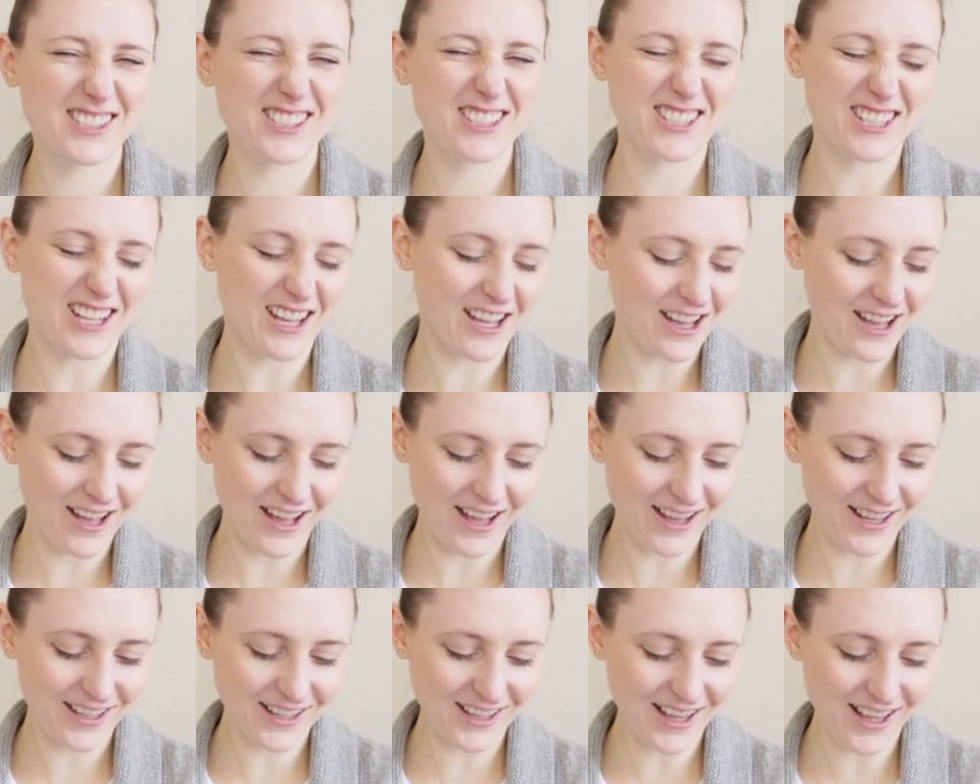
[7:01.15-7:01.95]
Just
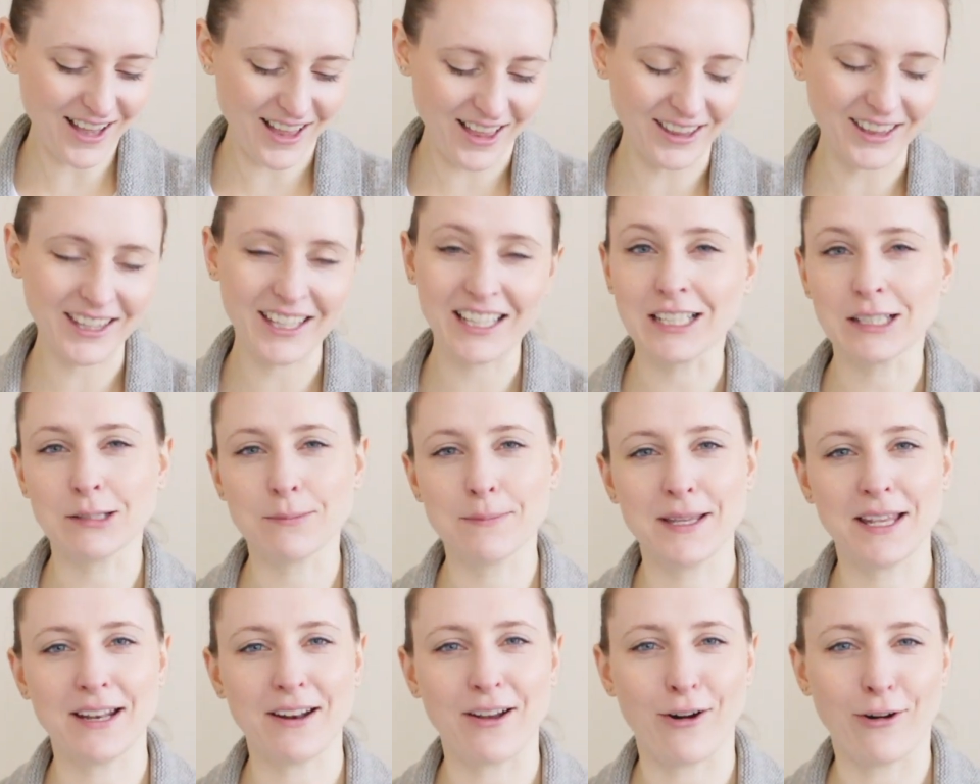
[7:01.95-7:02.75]
a little
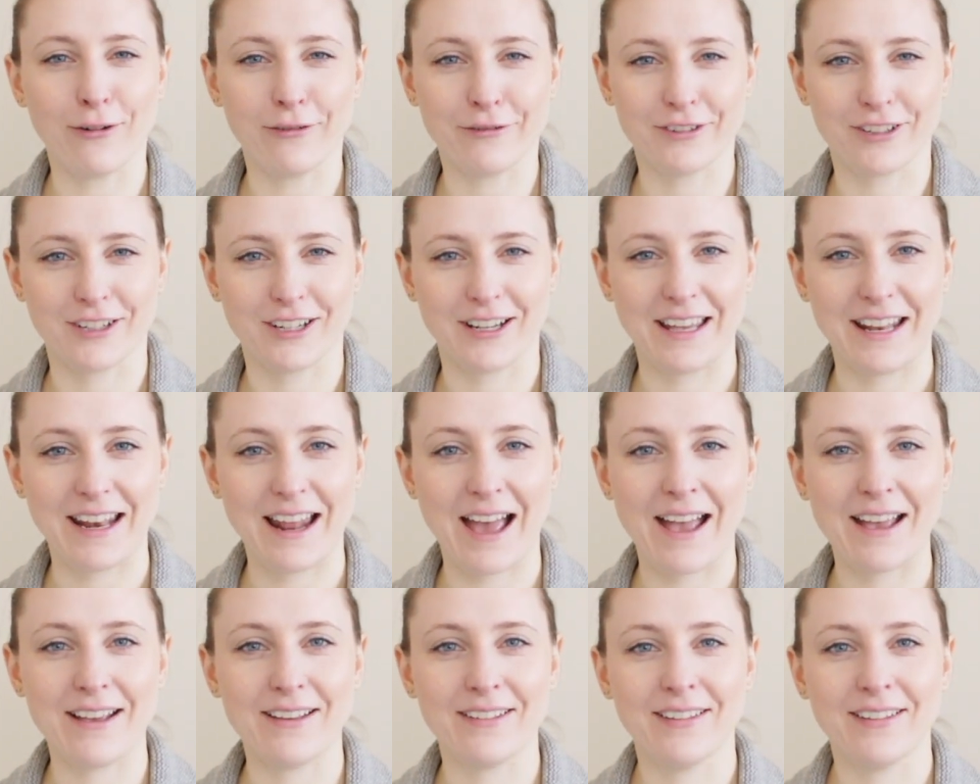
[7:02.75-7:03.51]
bit over it.